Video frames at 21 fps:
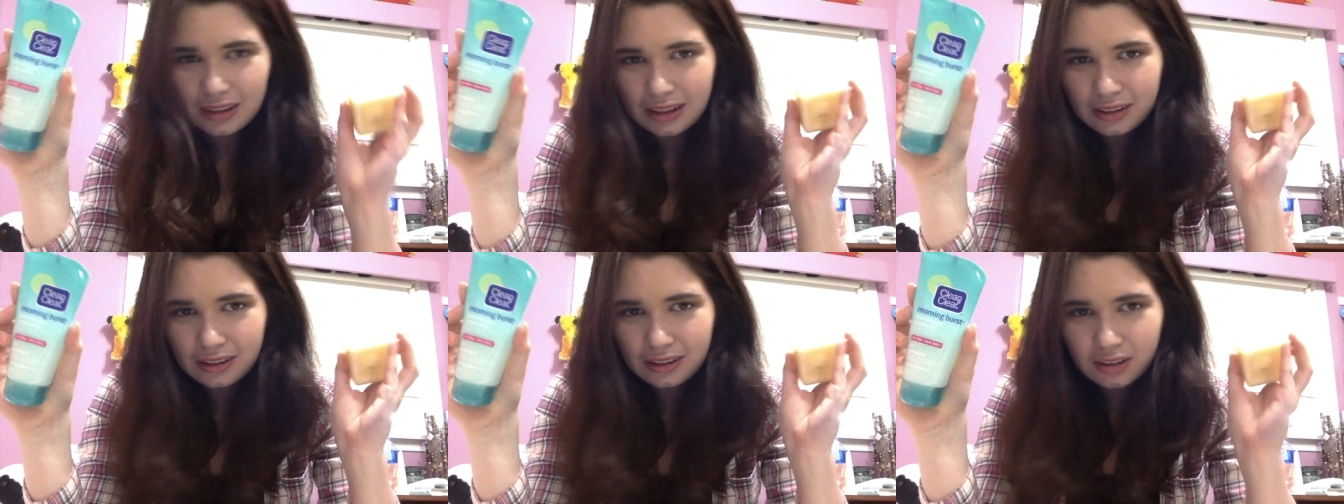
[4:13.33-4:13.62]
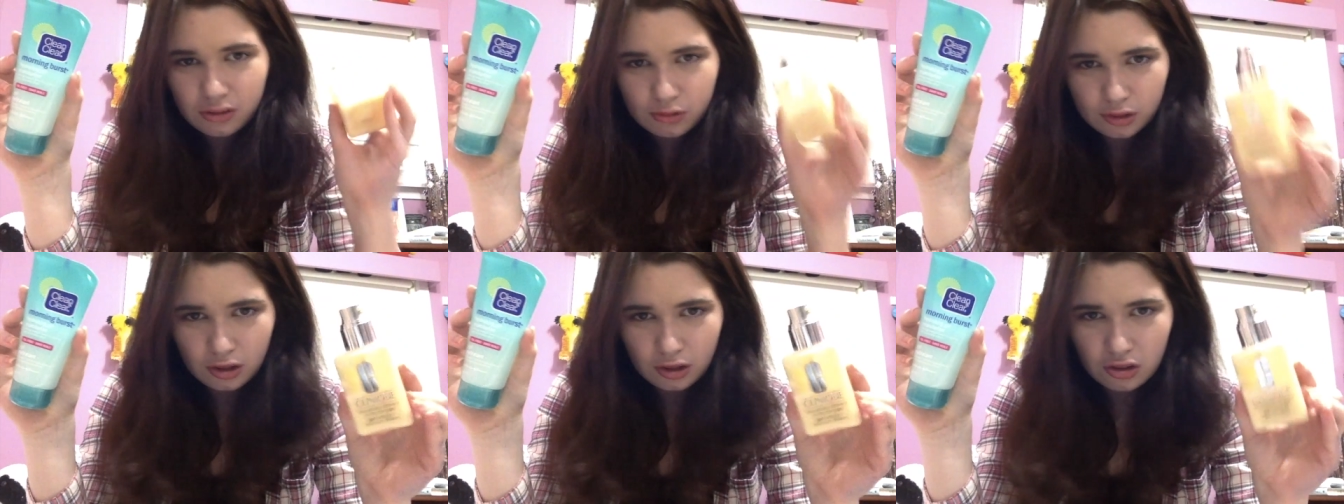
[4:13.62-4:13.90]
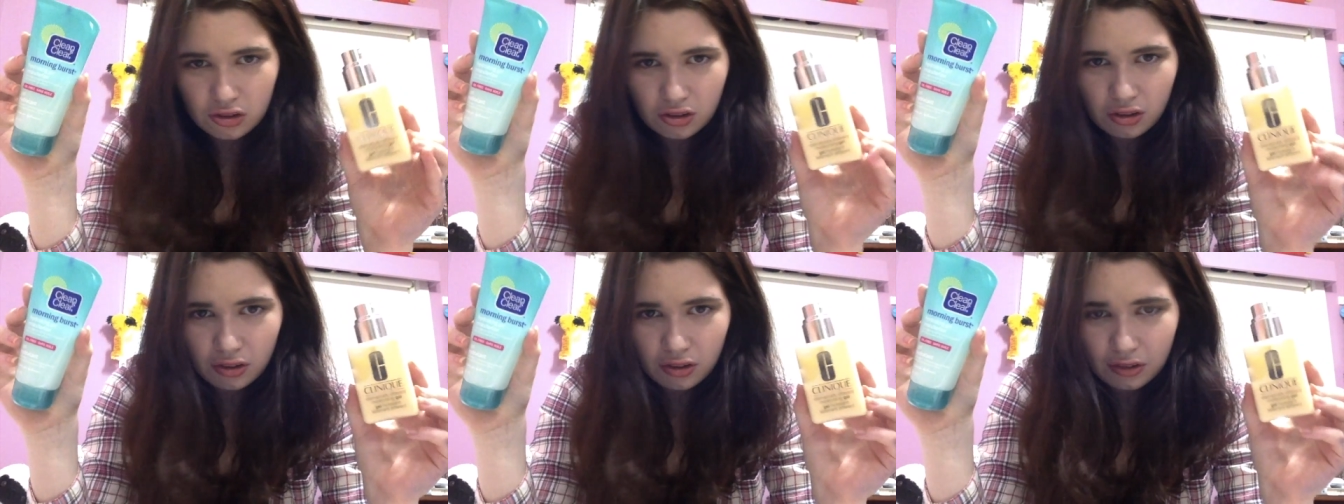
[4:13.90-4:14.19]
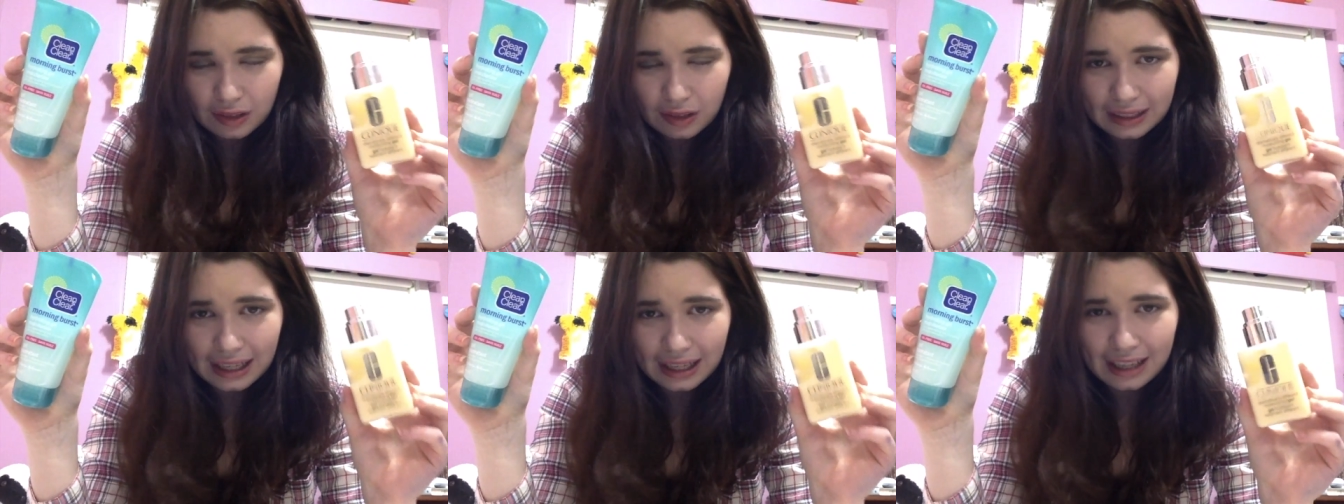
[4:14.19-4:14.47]
and this one I usually use
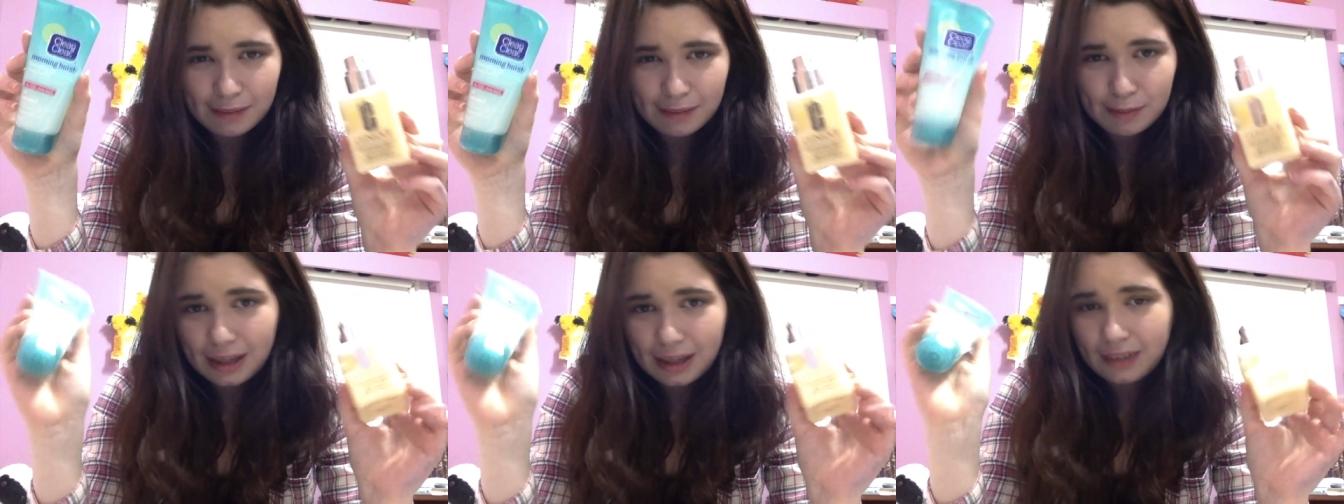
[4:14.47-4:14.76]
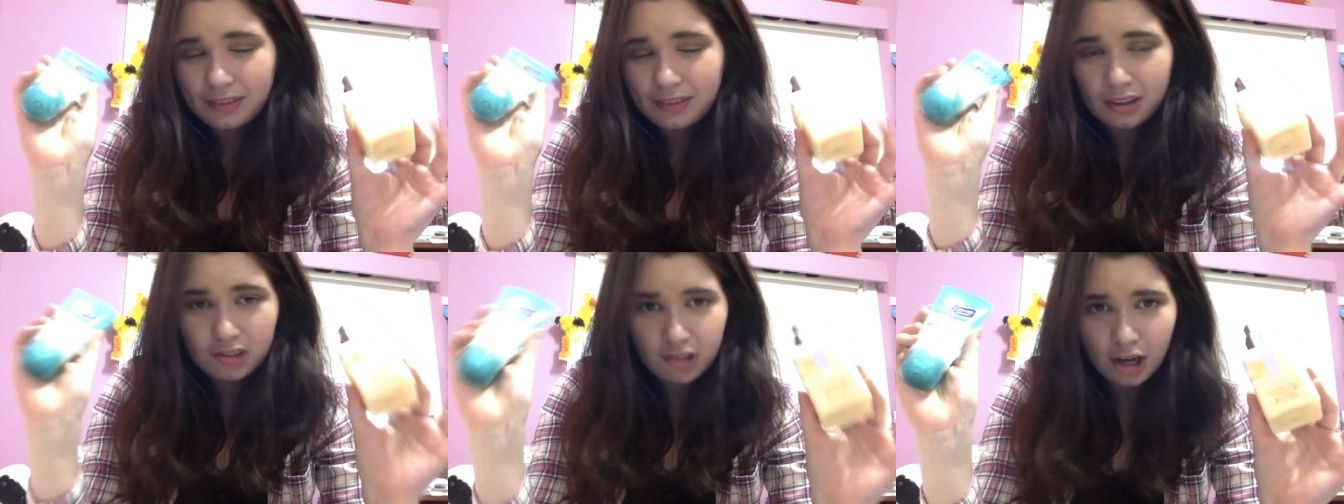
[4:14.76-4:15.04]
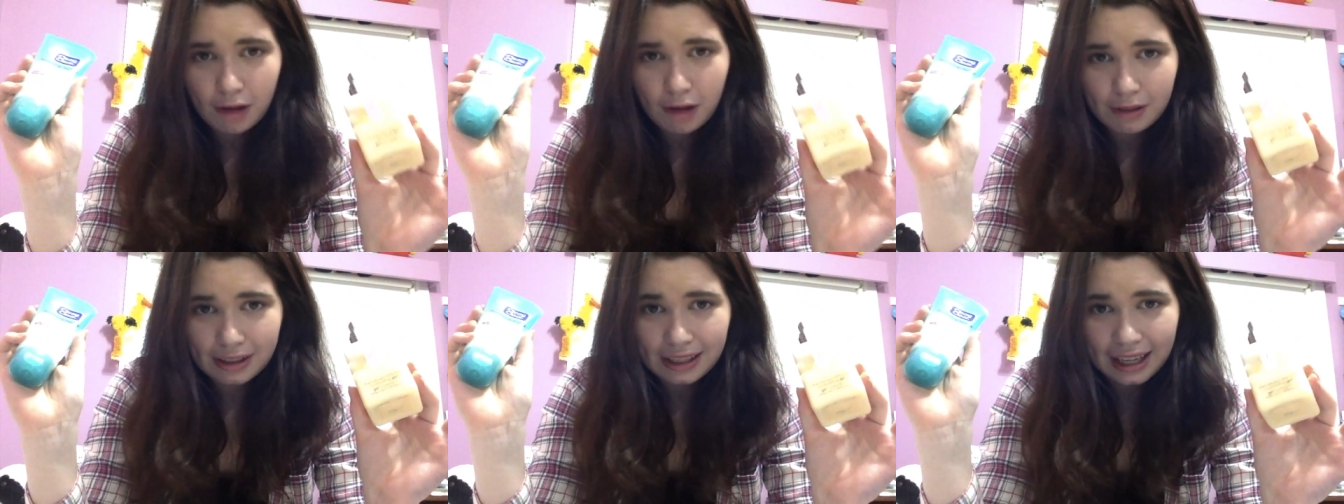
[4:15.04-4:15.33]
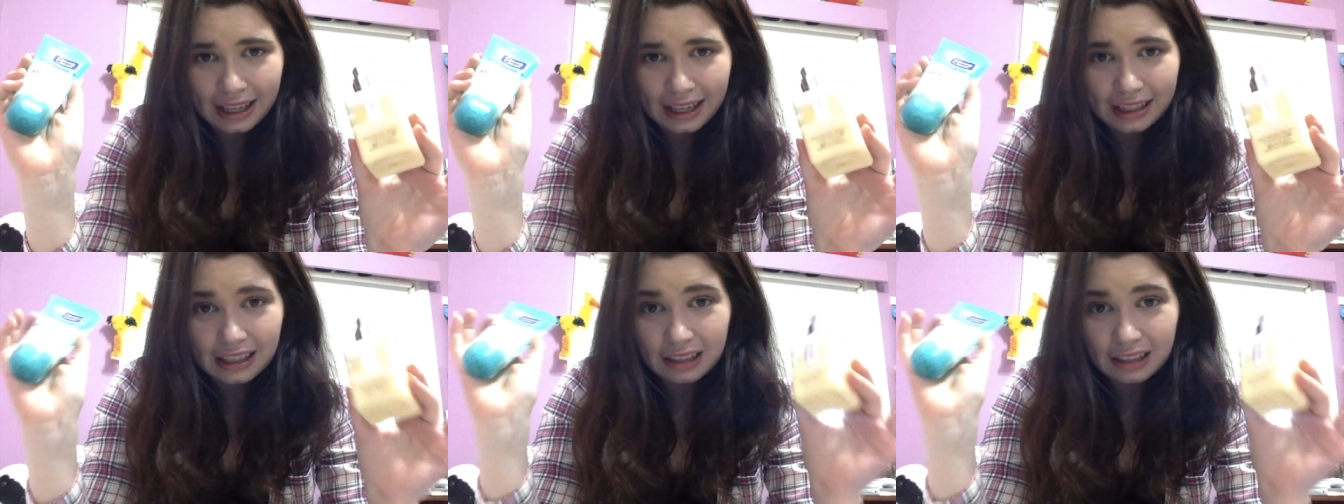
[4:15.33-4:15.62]
at night because I shower at
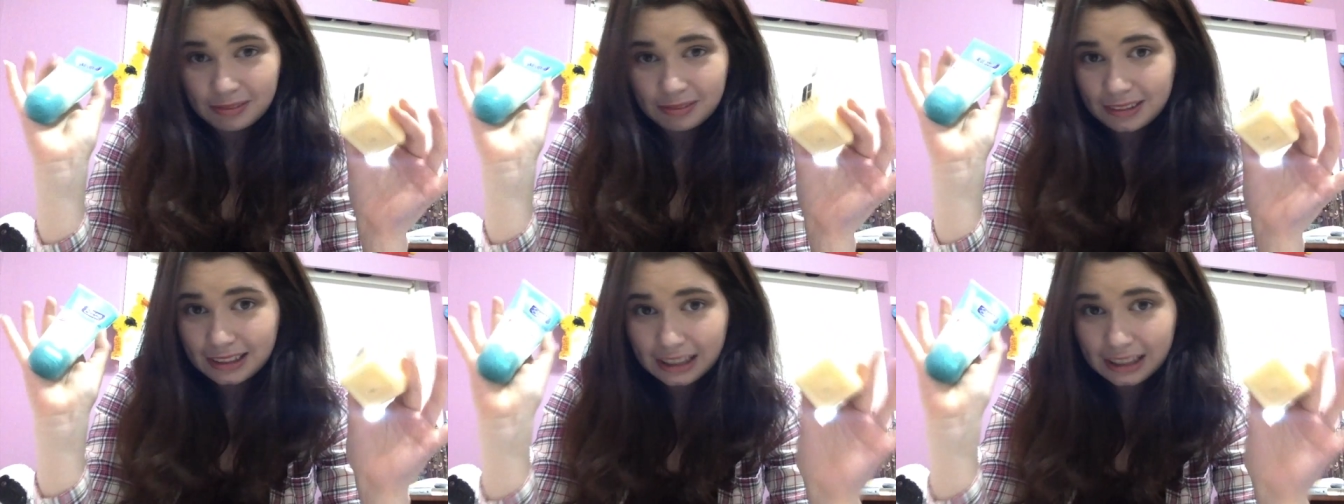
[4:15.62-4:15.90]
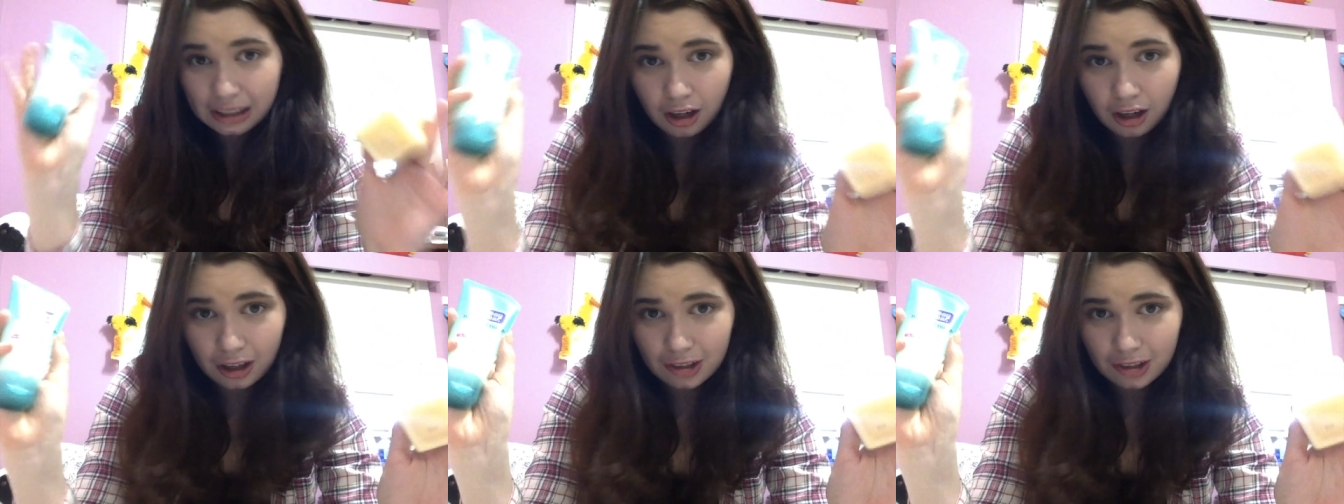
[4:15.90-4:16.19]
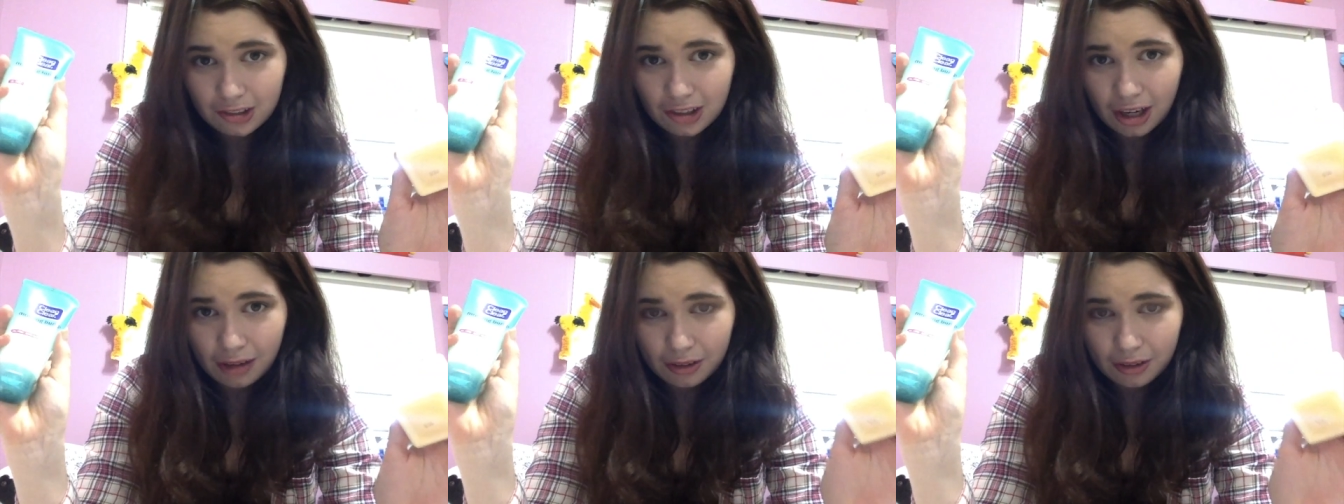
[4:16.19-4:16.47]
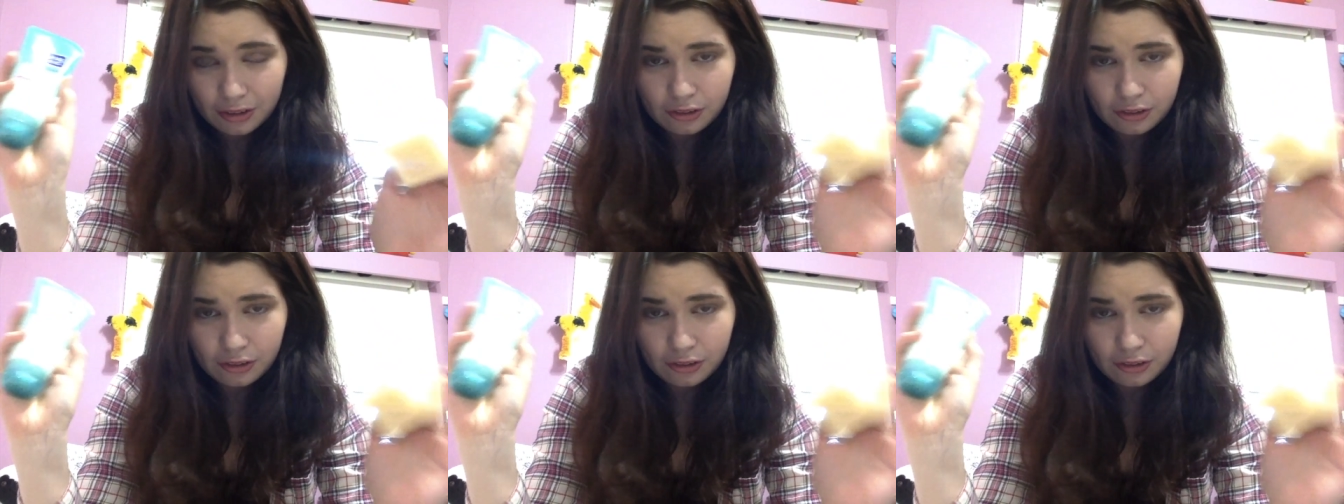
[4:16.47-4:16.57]
night and I have really hot shower,